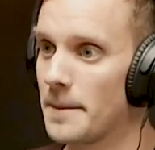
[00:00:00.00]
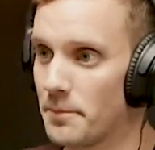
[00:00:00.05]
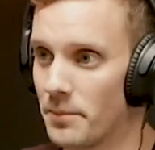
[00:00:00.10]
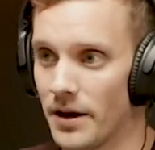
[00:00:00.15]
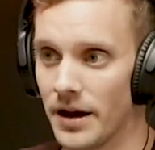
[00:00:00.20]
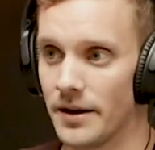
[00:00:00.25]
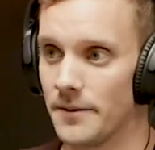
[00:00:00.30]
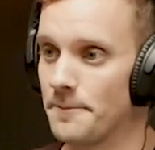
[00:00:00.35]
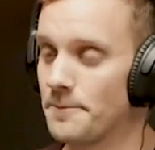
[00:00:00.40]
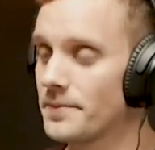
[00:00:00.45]

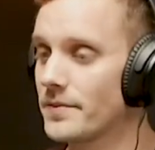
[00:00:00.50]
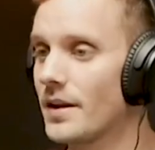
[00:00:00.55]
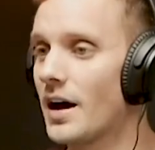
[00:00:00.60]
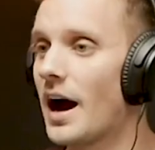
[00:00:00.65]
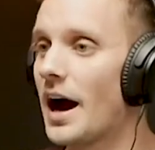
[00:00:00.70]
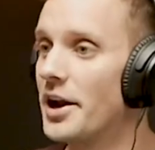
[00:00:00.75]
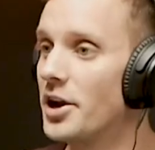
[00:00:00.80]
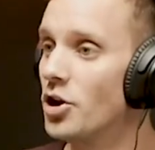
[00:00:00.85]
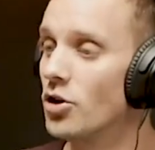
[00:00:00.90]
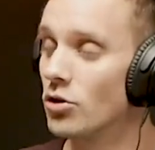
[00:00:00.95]
But
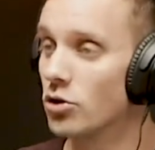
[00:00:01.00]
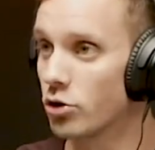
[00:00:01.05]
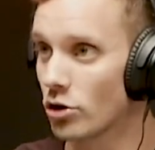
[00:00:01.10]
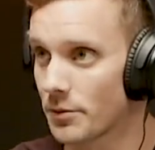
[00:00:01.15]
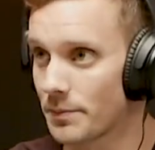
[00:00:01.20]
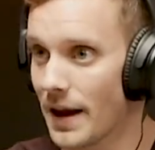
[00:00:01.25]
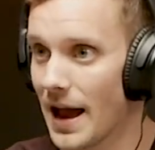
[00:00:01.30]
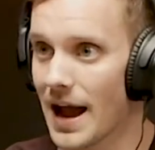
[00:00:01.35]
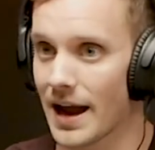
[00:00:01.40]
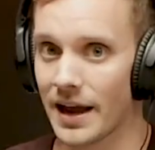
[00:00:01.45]
I
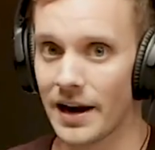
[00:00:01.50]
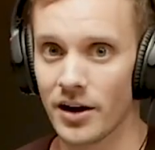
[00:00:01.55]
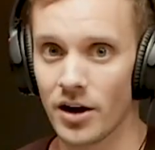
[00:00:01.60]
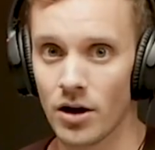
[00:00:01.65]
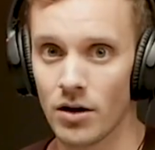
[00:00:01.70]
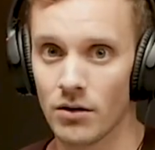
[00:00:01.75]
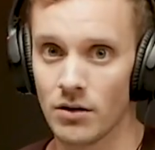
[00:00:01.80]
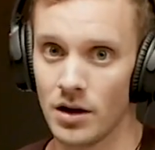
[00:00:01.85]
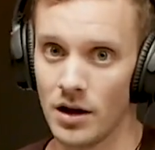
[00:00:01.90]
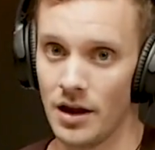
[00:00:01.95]
look back and I
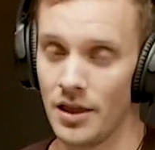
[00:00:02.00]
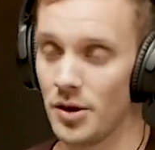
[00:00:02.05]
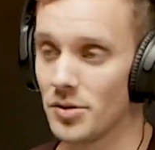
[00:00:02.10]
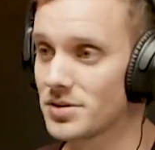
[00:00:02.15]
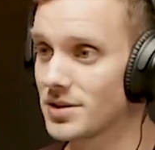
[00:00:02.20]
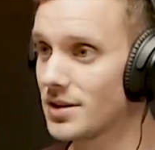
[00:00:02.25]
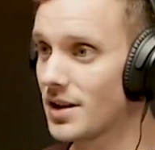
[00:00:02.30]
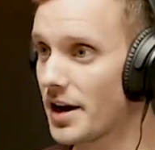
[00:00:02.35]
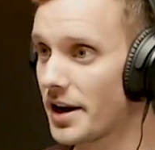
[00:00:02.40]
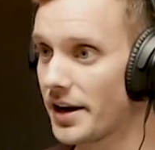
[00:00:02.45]
go, there
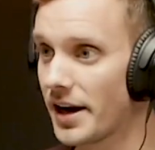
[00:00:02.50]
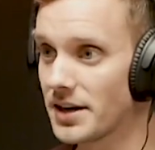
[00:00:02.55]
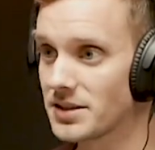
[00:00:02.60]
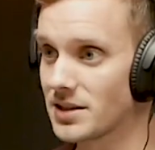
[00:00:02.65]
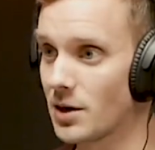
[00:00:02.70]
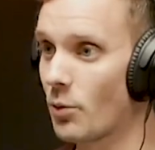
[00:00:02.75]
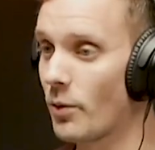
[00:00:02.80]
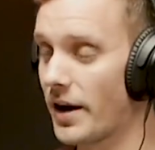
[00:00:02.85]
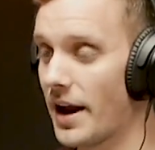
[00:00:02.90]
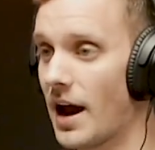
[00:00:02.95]
was a lot of nights
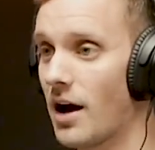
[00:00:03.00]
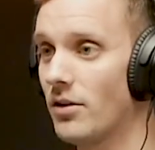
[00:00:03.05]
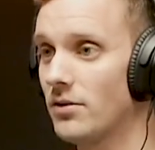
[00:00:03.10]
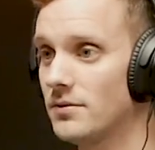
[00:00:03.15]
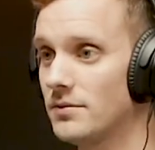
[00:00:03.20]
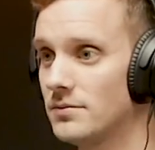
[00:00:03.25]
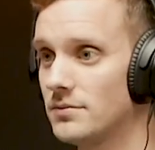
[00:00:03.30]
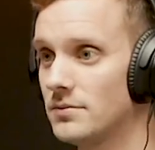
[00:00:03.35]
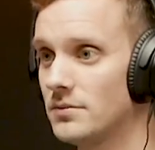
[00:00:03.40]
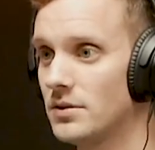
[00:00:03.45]
I went out.
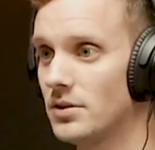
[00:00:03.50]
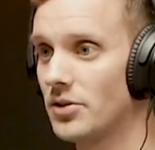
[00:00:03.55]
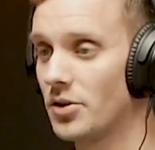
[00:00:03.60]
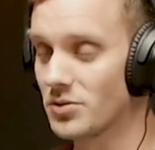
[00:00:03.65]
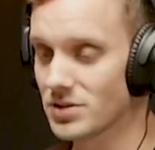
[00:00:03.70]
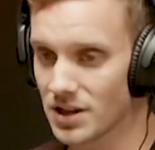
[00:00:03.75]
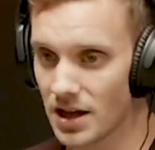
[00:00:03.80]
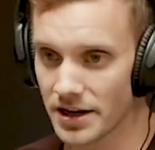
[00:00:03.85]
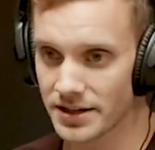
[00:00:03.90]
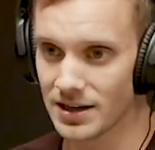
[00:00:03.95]
There
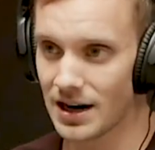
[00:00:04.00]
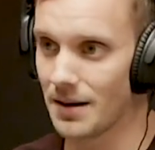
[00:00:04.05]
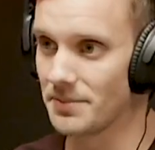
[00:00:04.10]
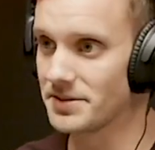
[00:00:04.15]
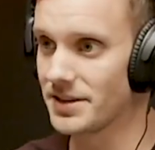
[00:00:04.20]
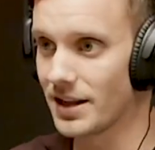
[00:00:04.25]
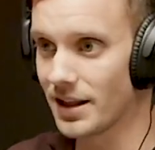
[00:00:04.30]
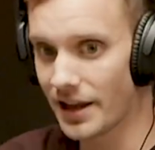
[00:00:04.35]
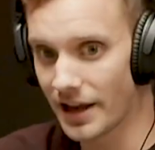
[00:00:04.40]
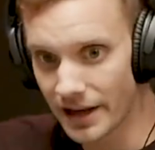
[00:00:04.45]
was a lot of times
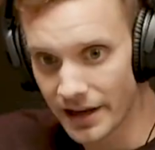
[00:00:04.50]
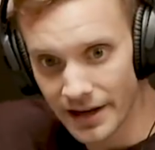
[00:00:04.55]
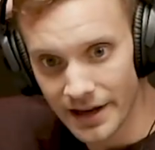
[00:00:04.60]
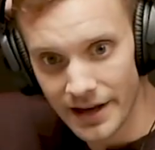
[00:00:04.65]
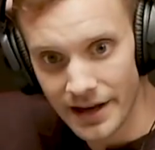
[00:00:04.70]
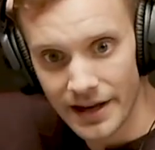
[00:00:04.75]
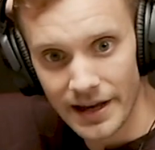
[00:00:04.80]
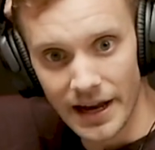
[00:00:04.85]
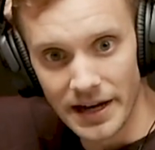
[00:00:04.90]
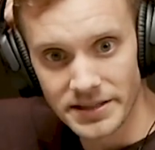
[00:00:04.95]
that like,
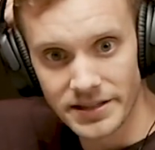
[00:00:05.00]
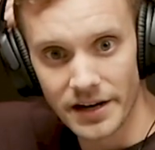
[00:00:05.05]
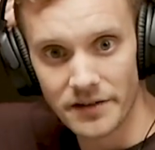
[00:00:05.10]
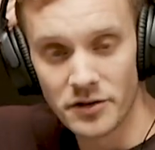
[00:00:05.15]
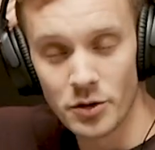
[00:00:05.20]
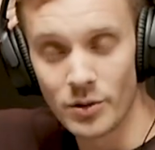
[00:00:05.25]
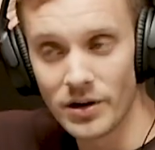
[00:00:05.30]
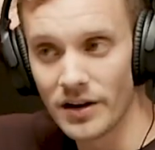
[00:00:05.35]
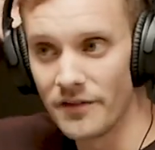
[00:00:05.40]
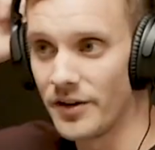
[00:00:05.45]
instead of
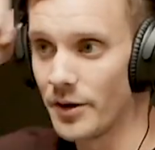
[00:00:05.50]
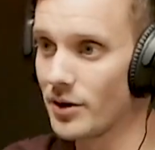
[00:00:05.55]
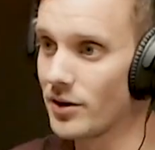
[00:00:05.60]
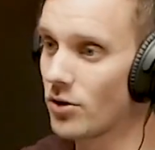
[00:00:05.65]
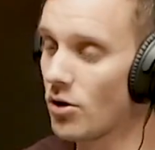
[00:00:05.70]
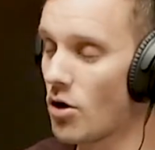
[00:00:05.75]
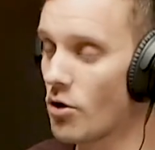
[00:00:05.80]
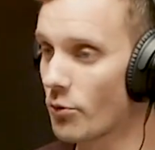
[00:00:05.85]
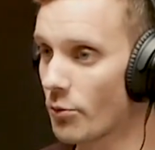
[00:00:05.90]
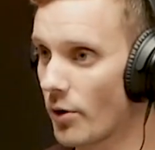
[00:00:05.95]
doing a very
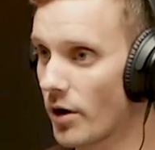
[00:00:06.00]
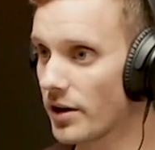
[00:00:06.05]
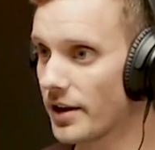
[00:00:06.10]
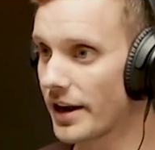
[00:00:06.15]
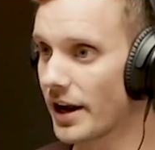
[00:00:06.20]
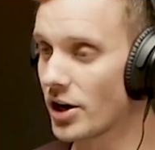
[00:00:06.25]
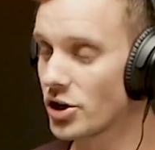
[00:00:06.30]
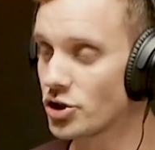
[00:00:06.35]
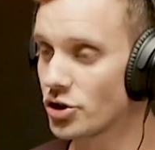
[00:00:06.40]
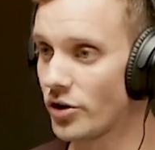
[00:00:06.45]
long run
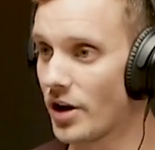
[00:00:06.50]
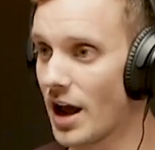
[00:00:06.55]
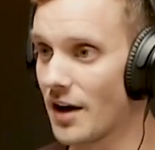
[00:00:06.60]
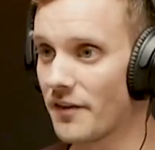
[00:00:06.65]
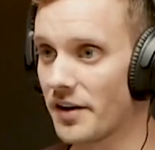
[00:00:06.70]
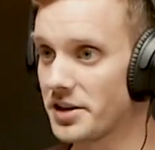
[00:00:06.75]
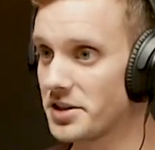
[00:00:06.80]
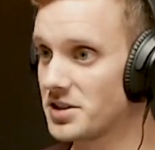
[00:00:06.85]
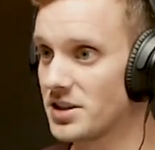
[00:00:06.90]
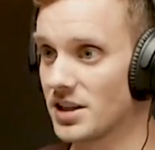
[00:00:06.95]
like I should have,
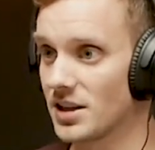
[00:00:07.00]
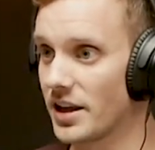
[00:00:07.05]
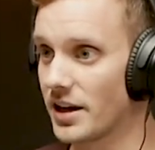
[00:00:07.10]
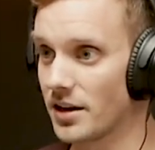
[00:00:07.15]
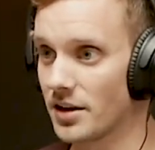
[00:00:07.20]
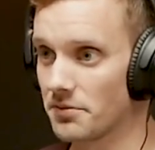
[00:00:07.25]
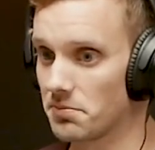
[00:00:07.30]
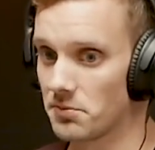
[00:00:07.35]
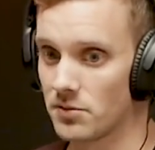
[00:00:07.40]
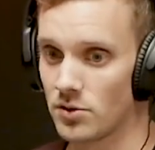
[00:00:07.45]
I just did like
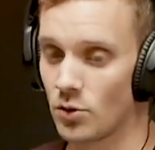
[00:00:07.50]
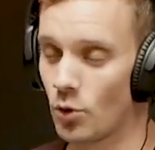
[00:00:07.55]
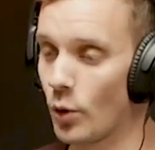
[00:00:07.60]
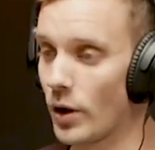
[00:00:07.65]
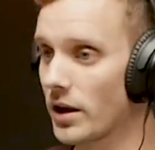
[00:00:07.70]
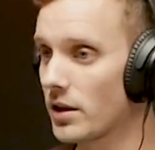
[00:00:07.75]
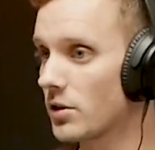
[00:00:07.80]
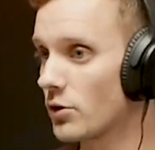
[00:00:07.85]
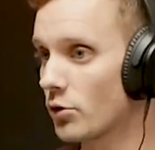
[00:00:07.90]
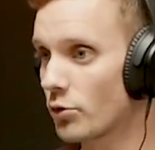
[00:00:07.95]
a
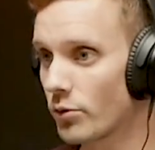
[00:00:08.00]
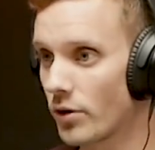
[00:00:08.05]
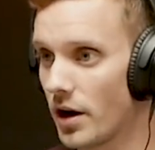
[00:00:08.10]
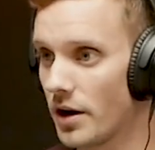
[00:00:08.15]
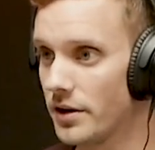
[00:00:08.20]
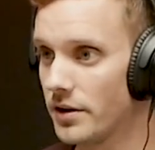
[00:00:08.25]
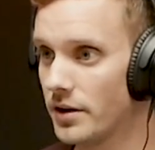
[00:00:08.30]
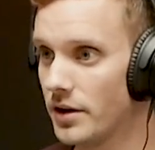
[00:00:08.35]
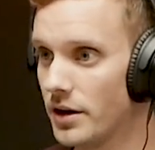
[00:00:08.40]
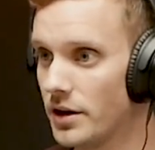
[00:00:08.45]
quick little
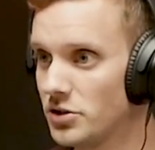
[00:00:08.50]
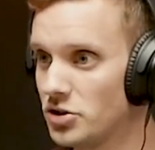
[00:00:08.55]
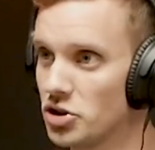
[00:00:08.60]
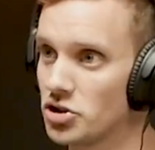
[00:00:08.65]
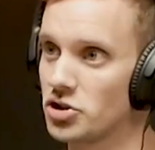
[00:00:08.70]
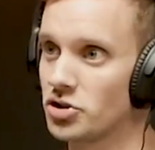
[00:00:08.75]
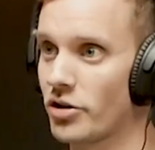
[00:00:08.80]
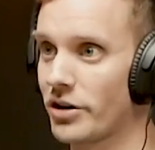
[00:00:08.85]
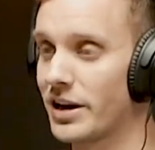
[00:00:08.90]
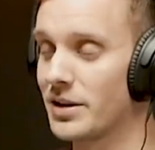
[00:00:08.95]
run.
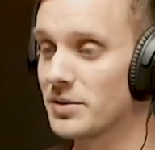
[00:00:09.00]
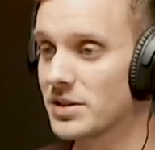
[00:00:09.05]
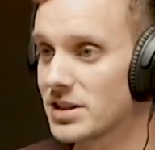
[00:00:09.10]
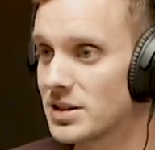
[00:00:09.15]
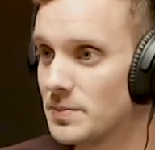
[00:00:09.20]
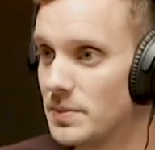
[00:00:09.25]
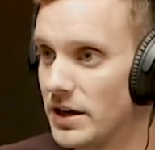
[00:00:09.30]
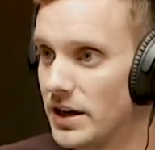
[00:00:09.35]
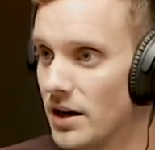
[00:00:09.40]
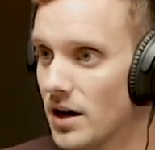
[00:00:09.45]
Just try to get
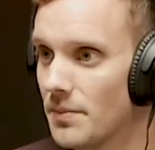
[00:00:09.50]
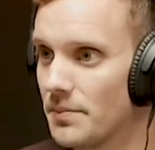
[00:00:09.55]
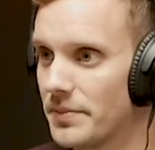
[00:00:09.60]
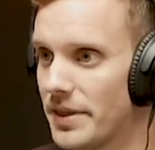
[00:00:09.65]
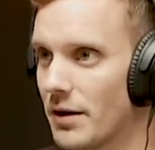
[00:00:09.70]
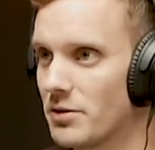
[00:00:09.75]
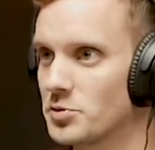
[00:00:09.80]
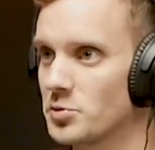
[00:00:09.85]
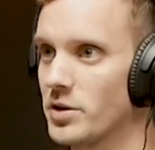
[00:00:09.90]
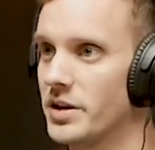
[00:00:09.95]
speed up.
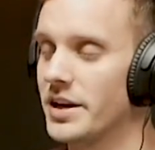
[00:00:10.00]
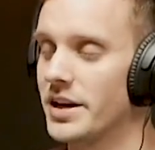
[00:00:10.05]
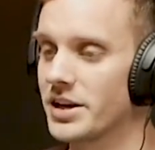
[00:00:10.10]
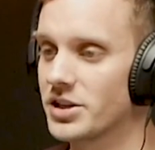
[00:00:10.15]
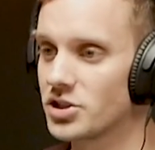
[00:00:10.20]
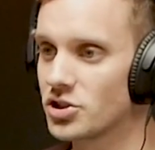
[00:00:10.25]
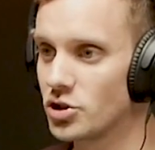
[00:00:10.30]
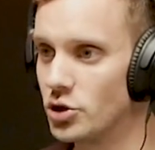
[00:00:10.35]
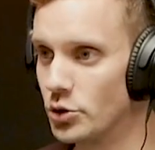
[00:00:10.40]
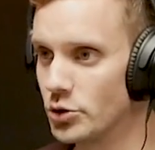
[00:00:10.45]
That was really an
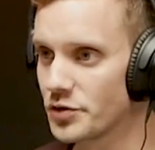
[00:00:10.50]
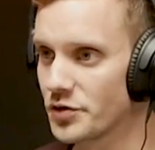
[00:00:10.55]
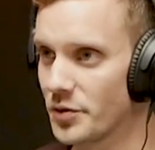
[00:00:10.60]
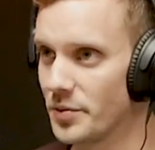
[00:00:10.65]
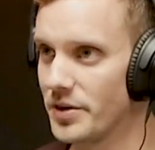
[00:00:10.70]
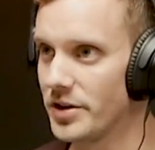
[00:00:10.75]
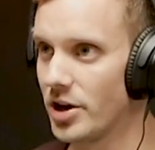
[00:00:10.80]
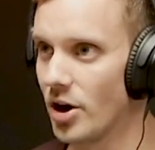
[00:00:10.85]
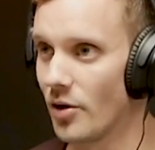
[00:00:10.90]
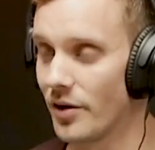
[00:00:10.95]
excuse for
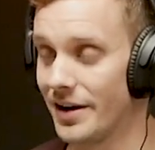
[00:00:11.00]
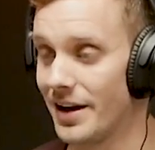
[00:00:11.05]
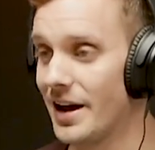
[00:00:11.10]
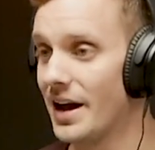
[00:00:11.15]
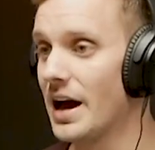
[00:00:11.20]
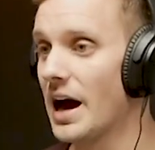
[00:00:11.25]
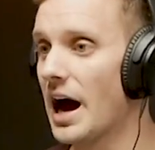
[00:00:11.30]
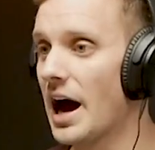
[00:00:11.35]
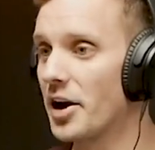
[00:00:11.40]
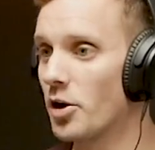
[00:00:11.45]
me going,
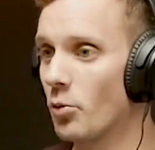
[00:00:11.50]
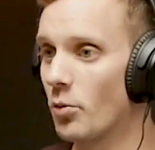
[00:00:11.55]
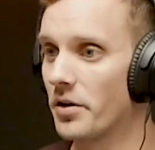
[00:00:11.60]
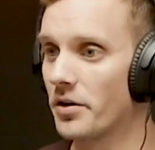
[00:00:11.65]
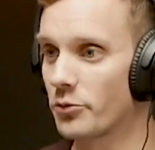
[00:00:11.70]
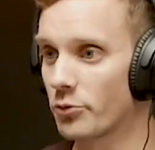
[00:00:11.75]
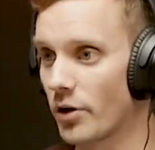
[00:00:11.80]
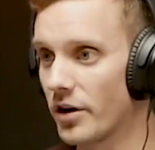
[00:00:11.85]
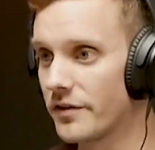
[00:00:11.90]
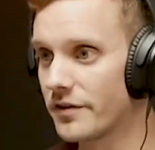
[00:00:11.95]
I don't want
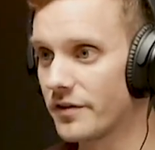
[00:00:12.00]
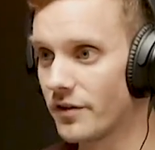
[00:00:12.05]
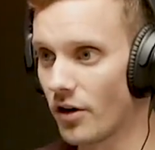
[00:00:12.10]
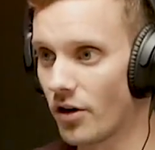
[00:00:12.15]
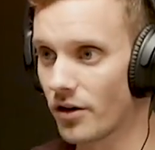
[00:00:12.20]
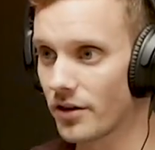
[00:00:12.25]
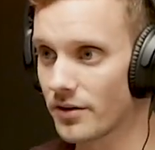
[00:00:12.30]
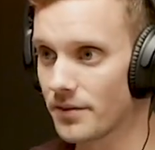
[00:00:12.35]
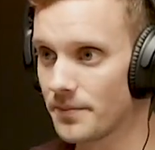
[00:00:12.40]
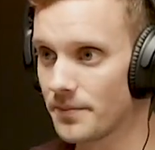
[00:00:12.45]
to run far.